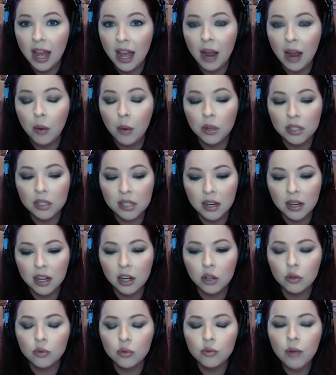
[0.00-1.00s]
And what's
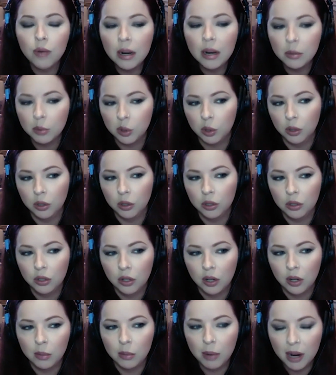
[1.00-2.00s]
incredible
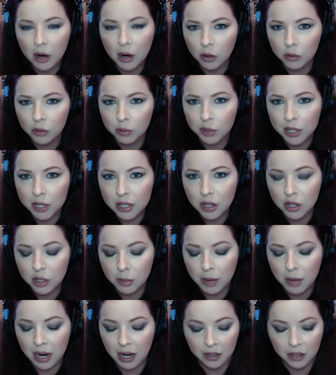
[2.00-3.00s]
about print on
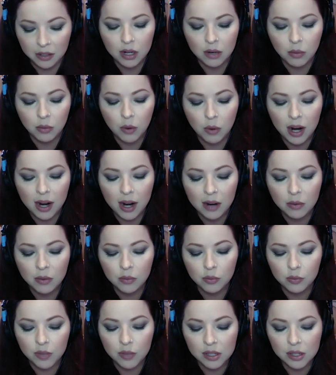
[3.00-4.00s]
demand, why I,
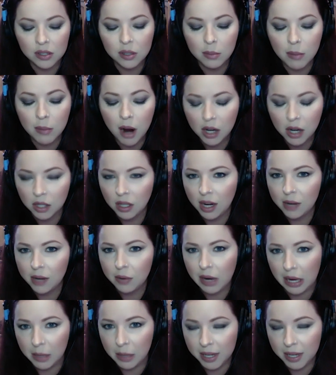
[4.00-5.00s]
this is the model I
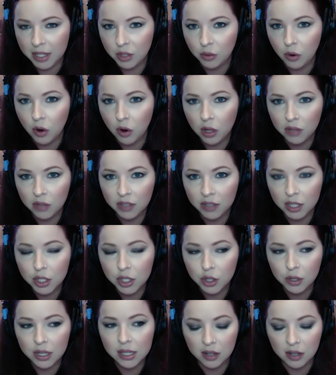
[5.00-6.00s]
recommend to all of our
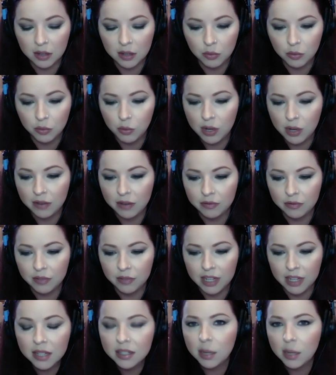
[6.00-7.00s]
students, and we have
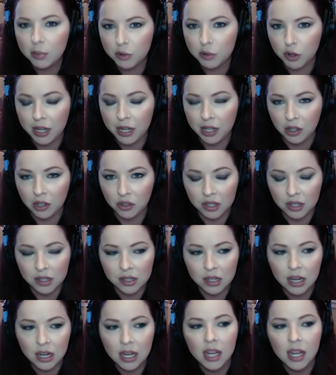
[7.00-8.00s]
in-depth training on
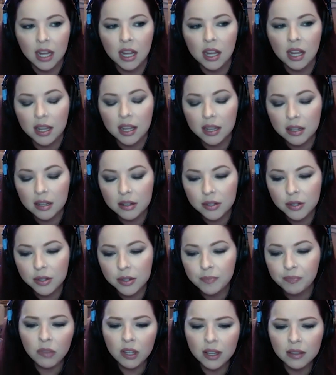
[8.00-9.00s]
this, is
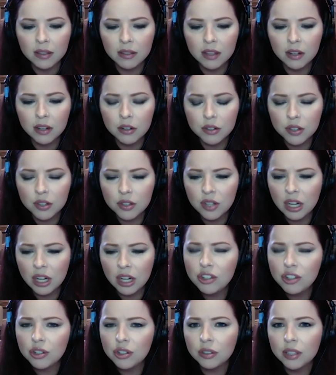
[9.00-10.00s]
there's
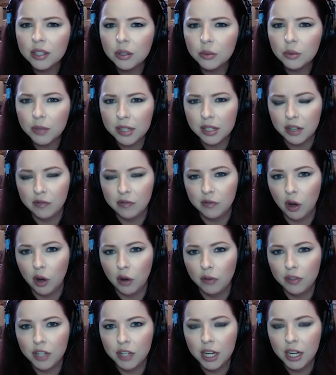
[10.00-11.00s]
such little risk
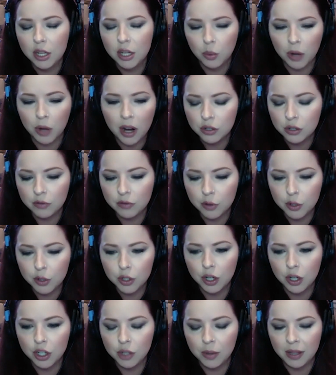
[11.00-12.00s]
involved. When I first
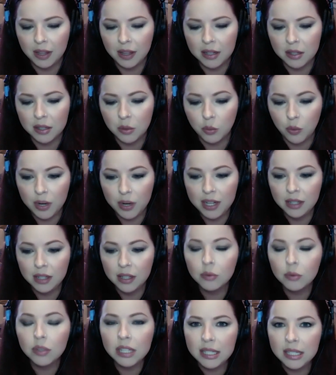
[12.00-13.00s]
started doing this, we
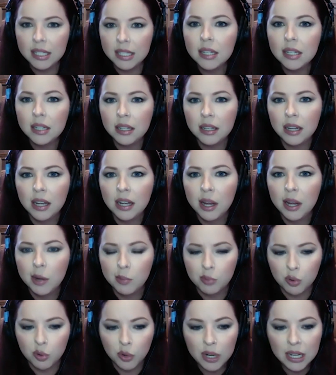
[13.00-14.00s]
literally did
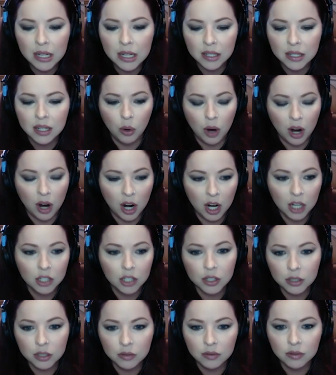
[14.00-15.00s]
print one
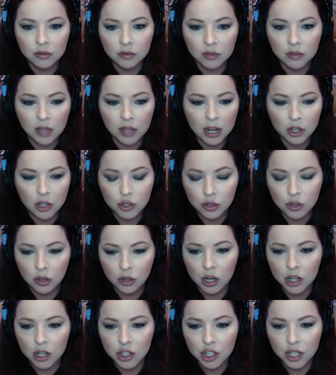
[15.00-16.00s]
hundred extra
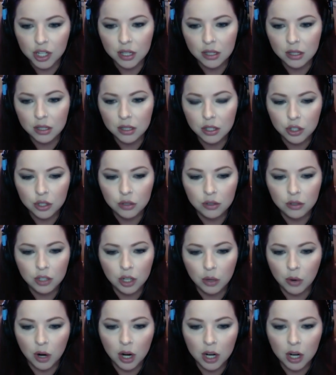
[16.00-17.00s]
larges, you
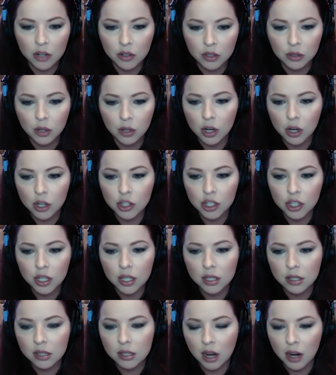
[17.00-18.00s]
know, one hundred
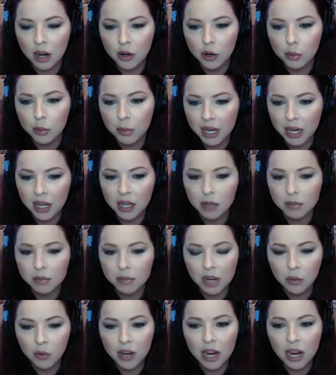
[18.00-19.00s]
larges, one hundred mediums,
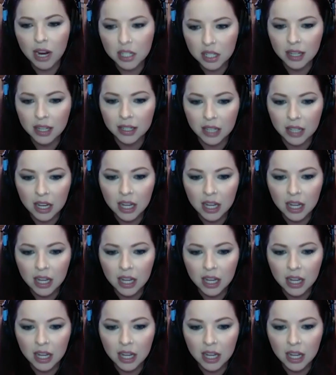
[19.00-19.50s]
and we had to like